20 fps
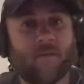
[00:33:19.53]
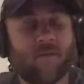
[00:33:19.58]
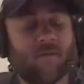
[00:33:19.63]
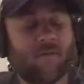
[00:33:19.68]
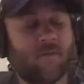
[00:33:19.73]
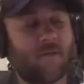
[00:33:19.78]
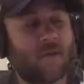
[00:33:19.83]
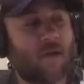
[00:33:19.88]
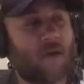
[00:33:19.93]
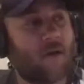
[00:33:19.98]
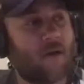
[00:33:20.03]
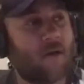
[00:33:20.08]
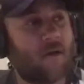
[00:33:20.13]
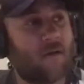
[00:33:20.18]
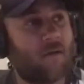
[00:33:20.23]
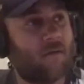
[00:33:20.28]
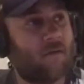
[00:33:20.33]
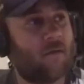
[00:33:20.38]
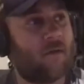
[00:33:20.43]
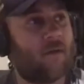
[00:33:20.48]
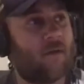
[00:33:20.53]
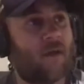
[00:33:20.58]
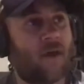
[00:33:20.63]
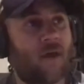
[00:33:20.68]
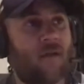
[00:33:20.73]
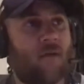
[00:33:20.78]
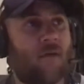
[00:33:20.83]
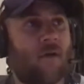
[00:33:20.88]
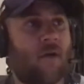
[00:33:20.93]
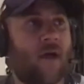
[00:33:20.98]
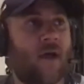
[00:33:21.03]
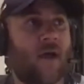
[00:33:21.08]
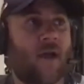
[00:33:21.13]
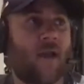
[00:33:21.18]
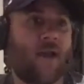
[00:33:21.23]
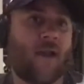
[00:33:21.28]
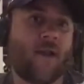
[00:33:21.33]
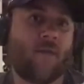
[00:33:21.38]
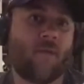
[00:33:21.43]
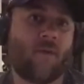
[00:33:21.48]
know that I had
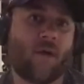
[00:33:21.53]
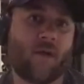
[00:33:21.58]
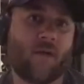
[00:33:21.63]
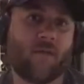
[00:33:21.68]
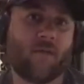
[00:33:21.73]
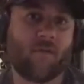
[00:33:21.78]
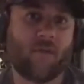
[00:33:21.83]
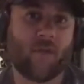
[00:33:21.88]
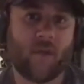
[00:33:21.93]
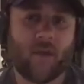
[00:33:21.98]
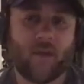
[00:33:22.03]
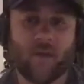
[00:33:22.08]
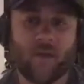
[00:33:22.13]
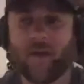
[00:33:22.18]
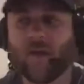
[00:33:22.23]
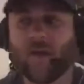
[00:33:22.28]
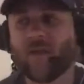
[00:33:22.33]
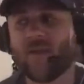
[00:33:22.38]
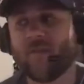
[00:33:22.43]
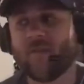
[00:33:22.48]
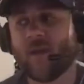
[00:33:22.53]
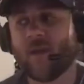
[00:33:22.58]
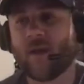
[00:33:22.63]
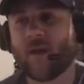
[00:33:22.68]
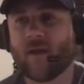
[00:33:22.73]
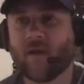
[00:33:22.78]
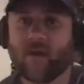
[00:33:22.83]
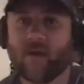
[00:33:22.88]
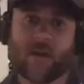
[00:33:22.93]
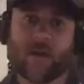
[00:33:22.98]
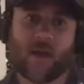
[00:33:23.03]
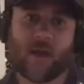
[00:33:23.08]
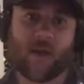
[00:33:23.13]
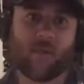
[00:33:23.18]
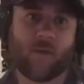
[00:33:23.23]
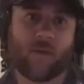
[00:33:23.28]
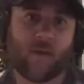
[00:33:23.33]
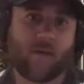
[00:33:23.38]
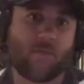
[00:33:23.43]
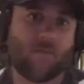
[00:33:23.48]
anyone. This is back in the day
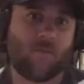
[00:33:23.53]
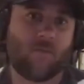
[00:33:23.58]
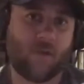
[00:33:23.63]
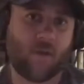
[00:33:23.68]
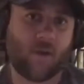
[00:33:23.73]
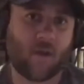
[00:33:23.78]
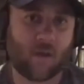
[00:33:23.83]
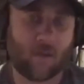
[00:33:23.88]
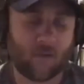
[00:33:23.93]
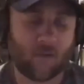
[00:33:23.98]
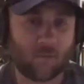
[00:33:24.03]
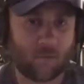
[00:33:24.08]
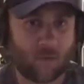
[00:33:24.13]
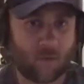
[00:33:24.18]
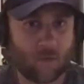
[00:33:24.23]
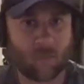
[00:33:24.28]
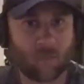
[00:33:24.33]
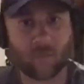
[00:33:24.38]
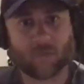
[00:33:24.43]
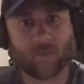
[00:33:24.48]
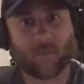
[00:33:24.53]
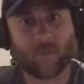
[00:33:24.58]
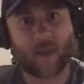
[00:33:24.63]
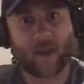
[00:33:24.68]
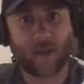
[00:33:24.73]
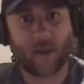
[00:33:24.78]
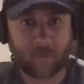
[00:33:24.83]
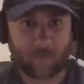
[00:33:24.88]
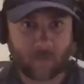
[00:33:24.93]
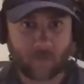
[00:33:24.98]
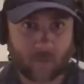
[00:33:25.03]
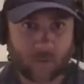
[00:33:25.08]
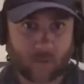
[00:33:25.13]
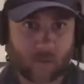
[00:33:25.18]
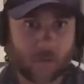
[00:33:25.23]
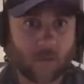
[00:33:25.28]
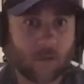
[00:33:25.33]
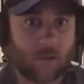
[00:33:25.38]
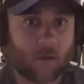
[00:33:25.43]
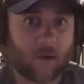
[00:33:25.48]
when I was a man.
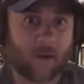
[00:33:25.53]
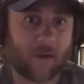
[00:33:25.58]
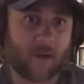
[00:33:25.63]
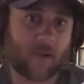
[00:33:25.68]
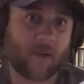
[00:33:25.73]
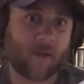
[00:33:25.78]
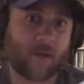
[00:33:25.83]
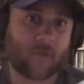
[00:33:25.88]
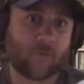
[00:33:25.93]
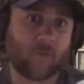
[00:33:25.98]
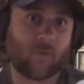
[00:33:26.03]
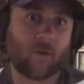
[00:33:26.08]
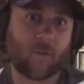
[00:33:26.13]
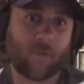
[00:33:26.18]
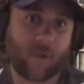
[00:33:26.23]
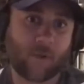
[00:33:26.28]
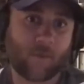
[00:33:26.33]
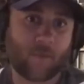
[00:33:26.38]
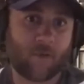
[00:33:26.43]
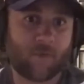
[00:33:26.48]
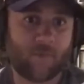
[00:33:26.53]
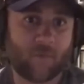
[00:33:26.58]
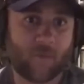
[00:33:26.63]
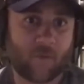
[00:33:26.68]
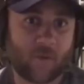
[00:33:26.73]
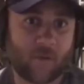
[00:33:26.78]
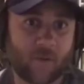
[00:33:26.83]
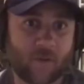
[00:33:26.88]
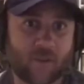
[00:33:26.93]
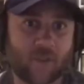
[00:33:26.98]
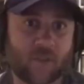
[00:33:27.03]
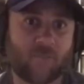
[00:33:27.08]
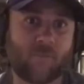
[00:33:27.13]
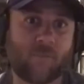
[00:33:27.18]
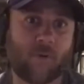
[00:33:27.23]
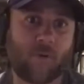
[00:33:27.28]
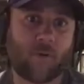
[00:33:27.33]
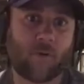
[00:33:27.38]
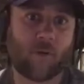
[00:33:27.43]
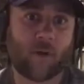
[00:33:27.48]
I didn't need to talk about my feelings. Just
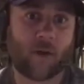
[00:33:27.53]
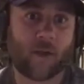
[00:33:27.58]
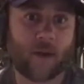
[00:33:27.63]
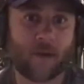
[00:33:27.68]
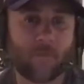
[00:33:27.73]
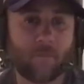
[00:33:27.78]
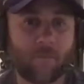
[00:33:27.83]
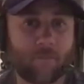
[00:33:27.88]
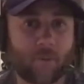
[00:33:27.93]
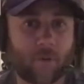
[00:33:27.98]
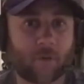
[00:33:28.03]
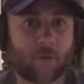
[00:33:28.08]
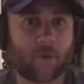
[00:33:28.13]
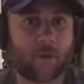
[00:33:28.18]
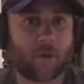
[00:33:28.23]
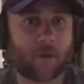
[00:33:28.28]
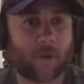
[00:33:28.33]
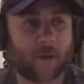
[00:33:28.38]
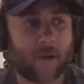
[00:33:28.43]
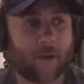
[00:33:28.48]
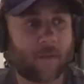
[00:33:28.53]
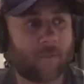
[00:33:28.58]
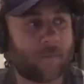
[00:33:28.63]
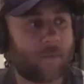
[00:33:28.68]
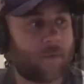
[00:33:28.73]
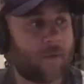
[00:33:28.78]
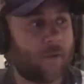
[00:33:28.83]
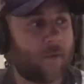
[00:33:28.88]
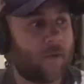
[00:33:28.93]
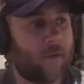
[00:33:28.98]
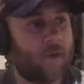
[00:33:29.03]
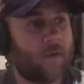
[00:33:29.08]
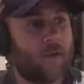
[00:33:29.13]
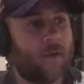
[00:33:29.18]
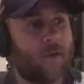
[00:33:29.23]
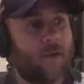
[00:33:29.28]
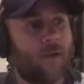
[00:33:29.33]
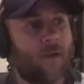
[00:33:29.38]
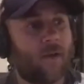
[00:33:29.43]
bottle it up. And then